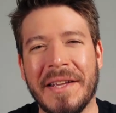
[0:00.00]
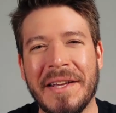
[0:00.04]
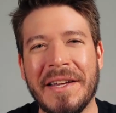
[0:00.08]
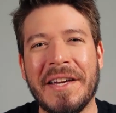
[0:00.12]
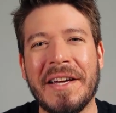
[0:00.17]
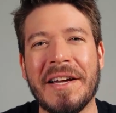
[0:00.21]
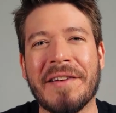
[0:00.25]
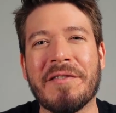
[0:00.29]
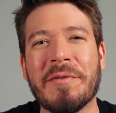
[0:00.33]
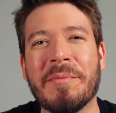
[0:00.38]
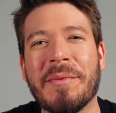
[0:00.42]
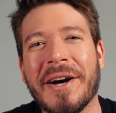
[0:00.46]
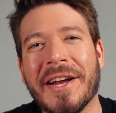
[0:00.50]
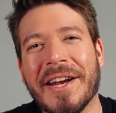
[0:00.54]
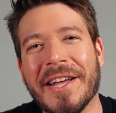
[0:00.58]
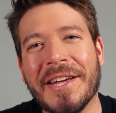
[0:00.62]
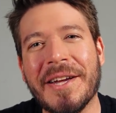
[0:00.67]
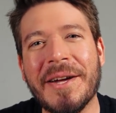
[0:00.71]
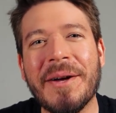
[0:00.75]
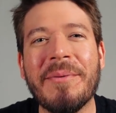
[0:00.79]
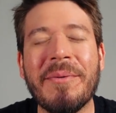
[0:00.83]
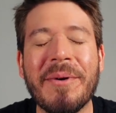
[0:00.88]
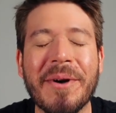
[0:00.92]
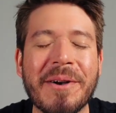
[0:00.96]
Hey everybody,
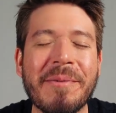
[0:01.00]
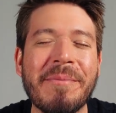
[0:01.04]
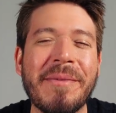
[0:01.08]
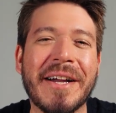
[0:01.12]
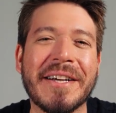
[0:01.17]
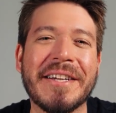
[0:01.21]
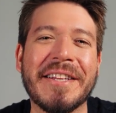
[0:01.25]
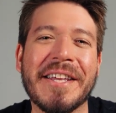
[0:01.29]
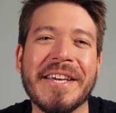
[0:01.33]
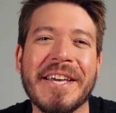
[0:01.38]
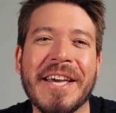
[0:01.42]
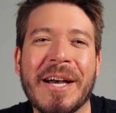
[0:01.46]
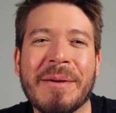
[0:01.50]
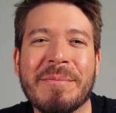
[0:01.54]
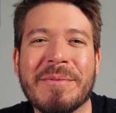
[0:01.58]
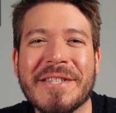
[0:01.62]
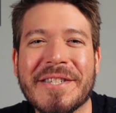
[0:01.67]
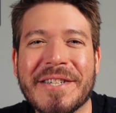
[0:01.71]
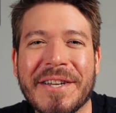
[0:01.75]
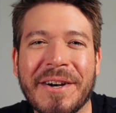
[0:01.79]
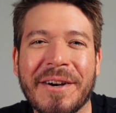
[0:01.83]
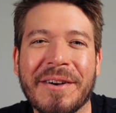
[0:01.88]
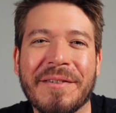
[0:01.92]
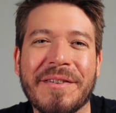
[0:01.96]
welcome back to the
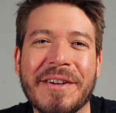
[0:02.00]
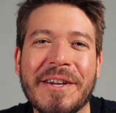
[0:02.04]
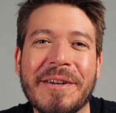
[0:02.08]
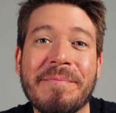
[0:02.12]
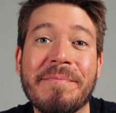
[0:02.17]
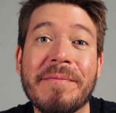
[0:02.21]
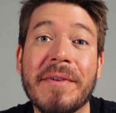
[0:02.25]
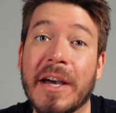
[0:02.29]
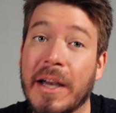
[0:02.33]
Captain's Coffee.